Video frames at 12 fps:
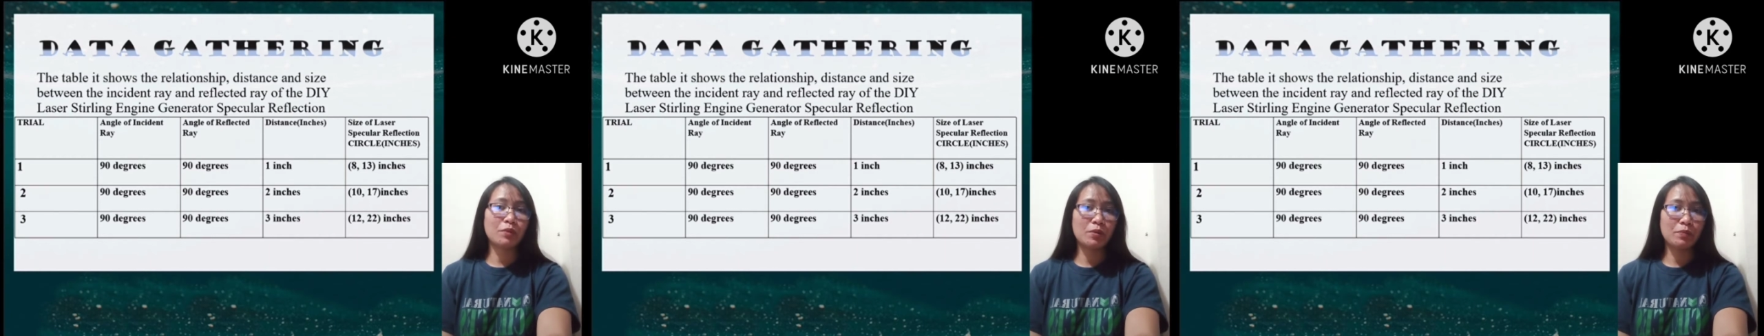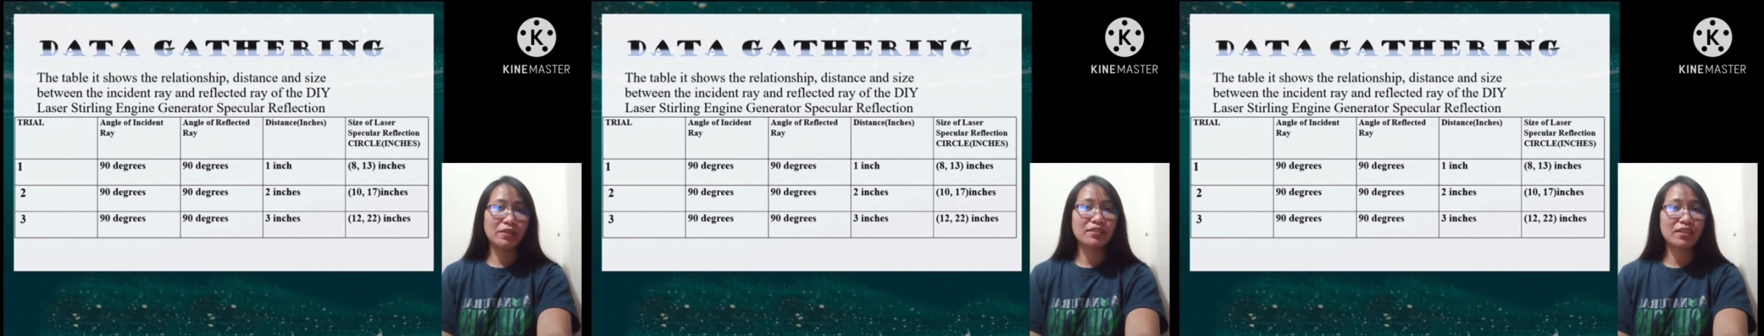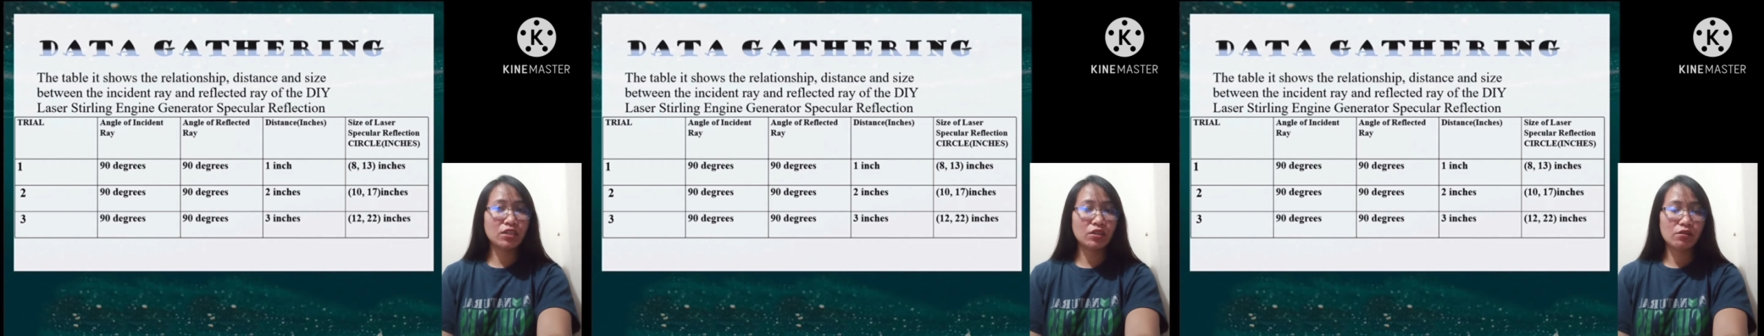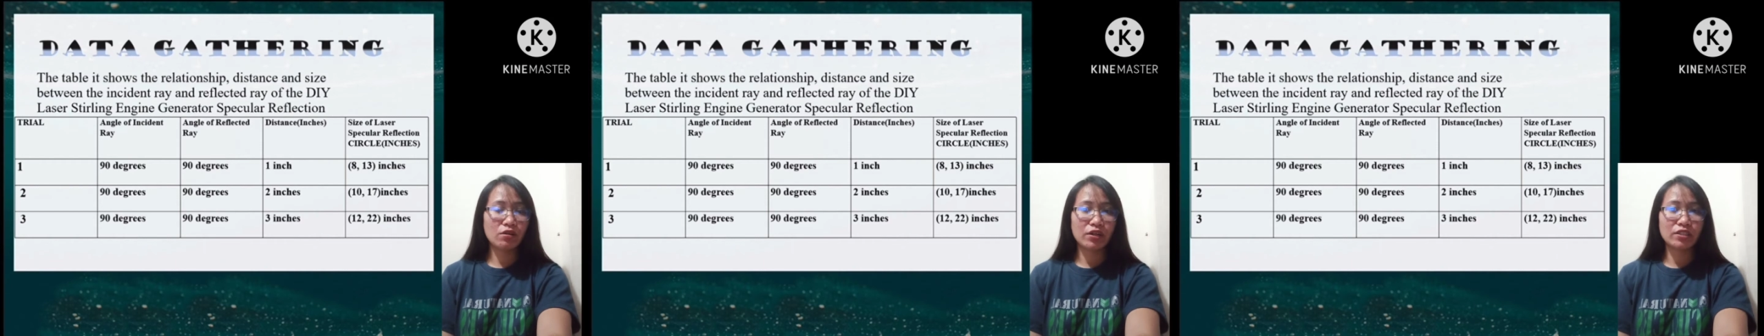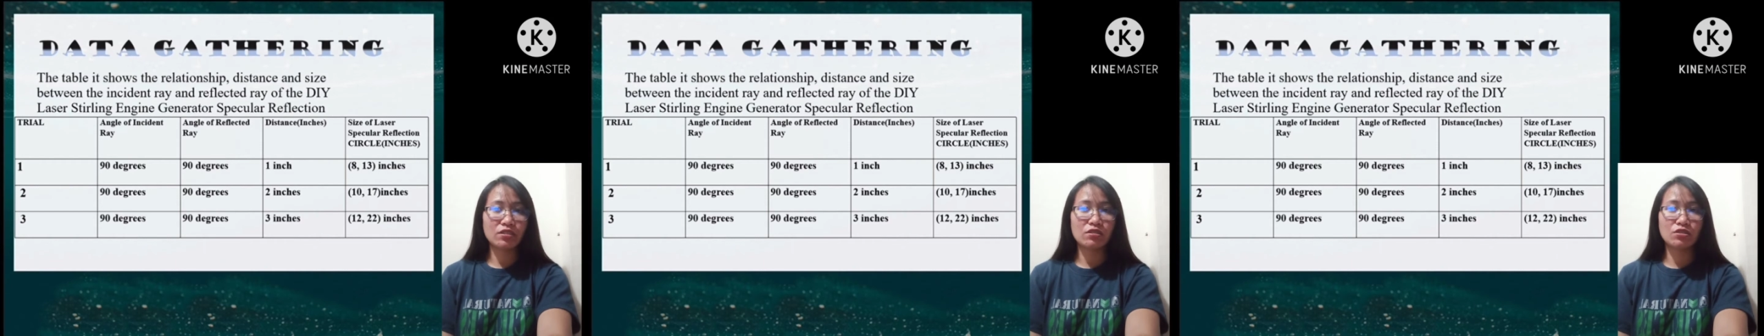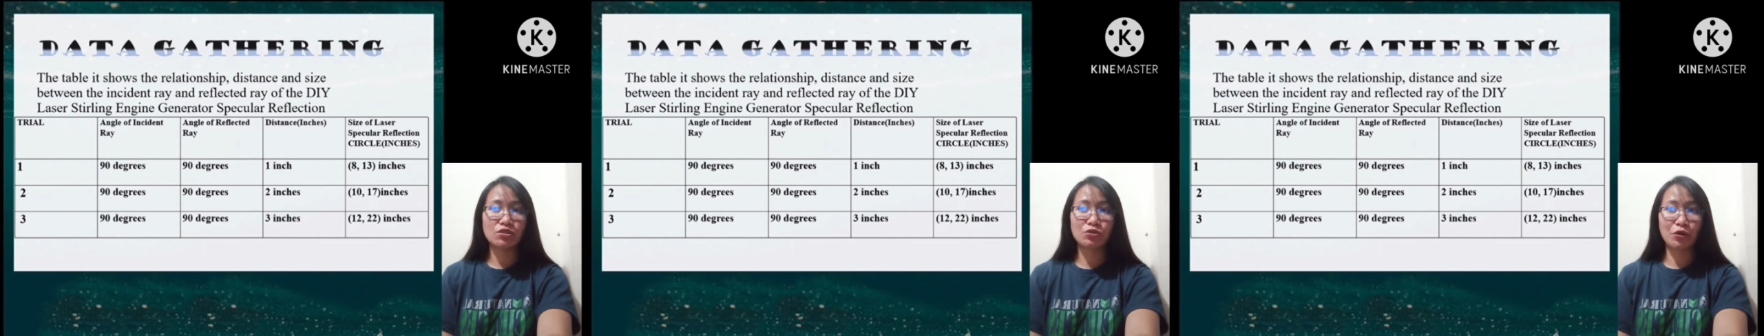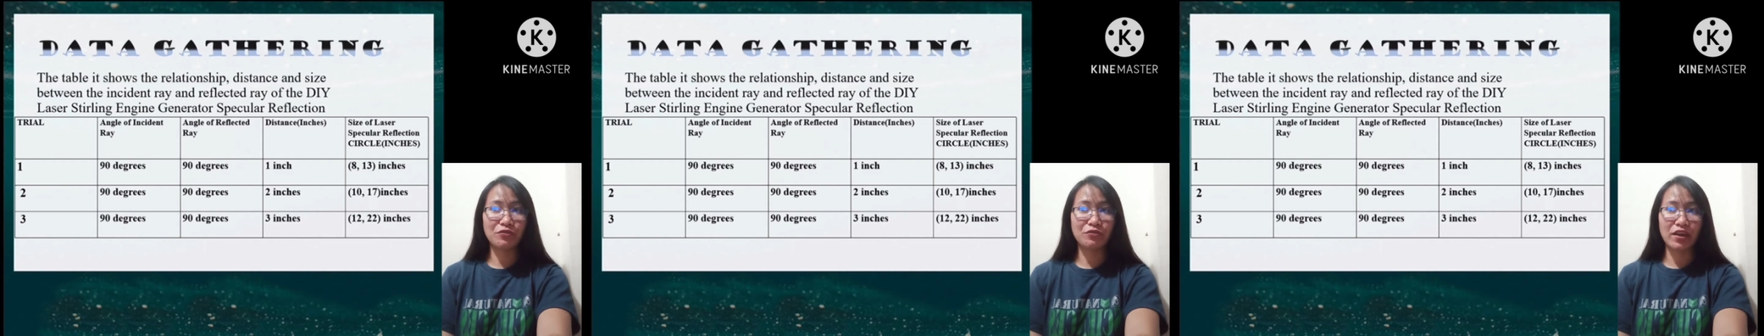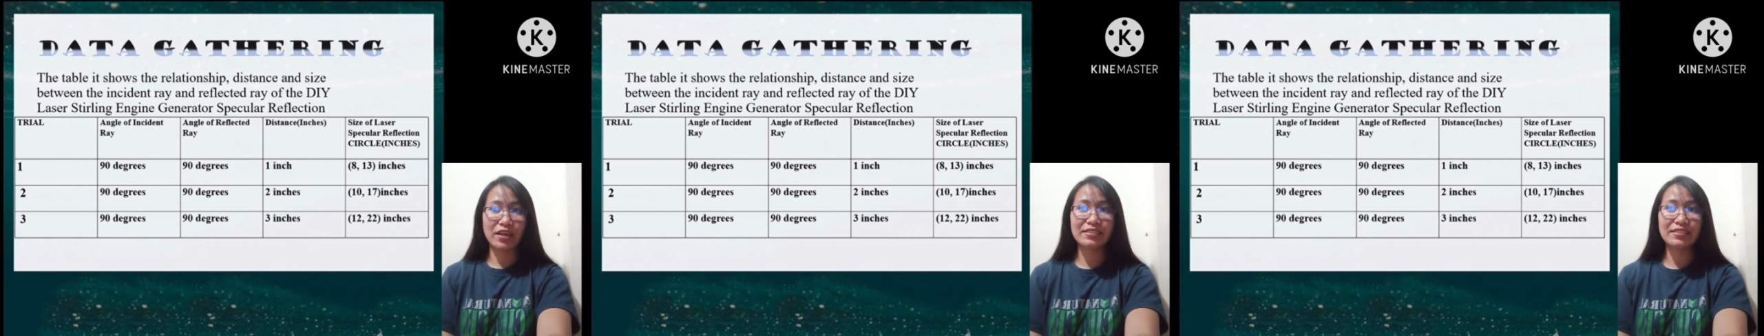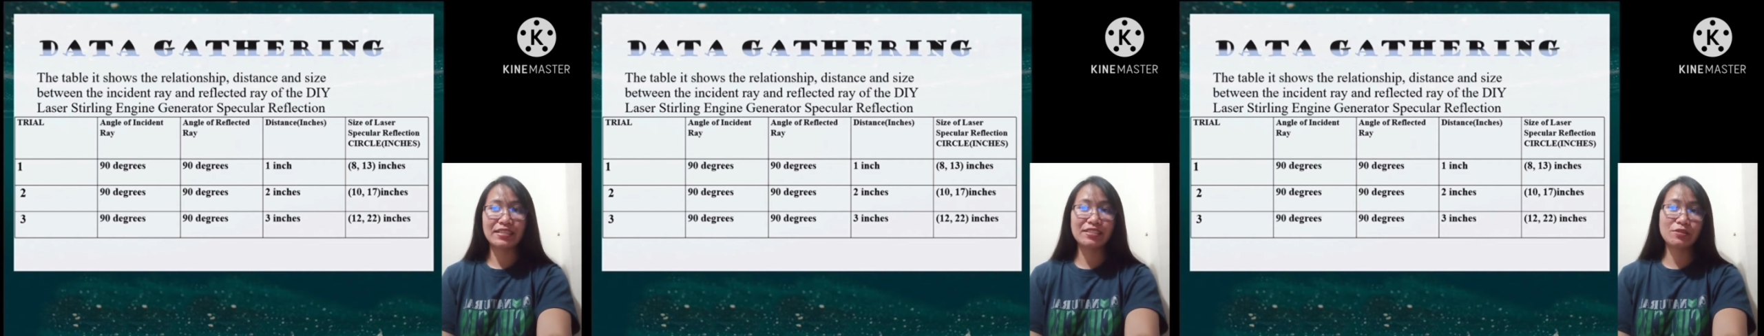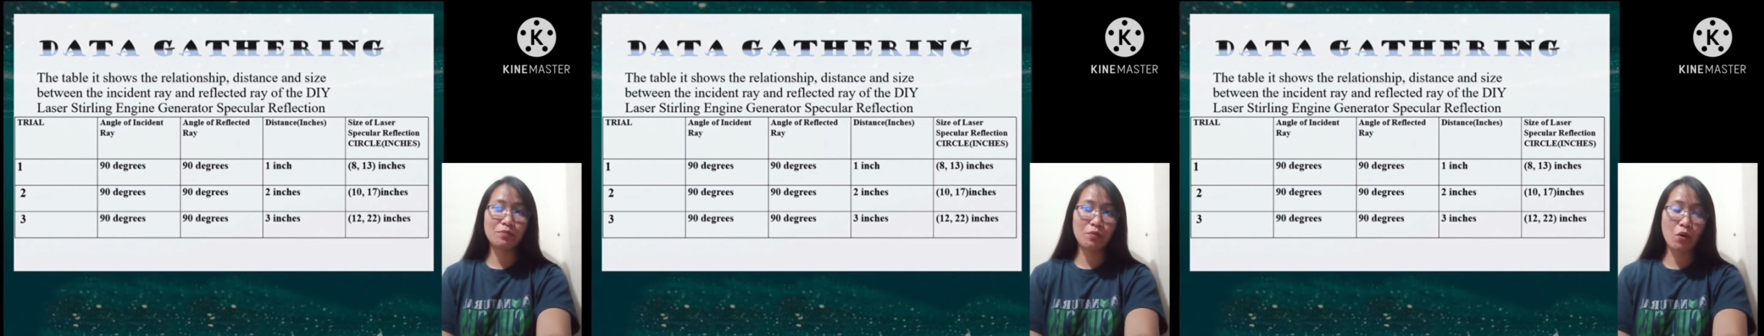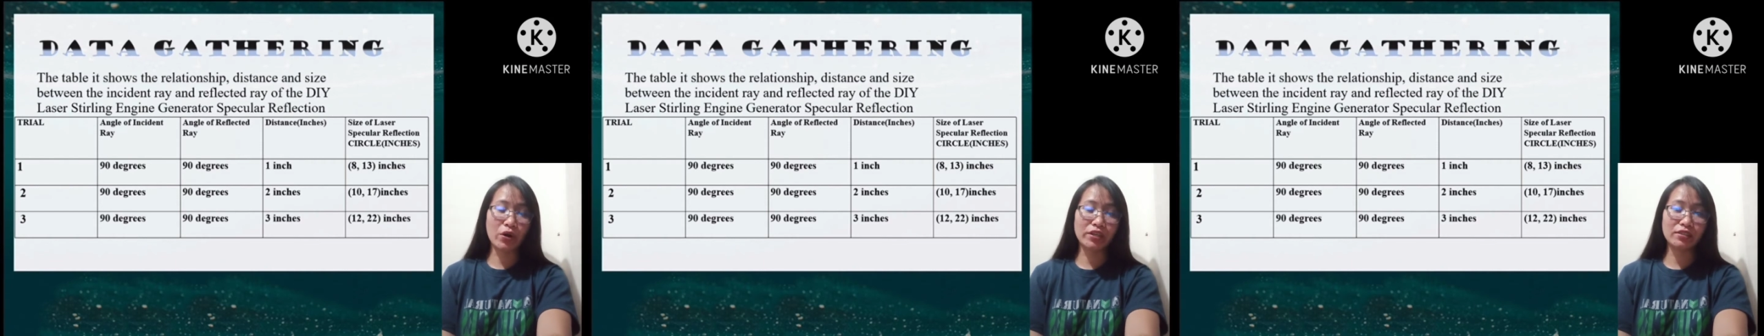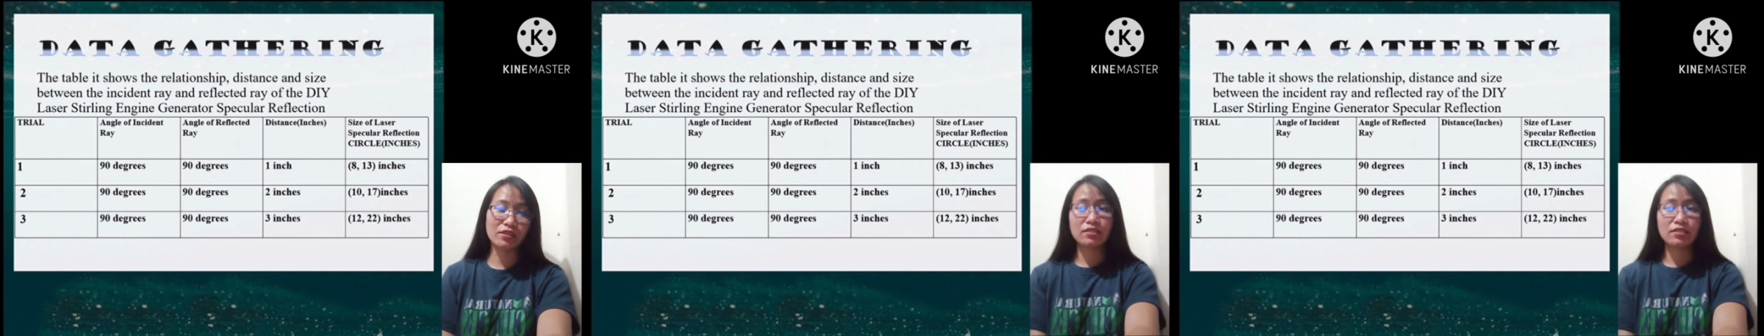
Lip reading: perpendicular to the surface at the point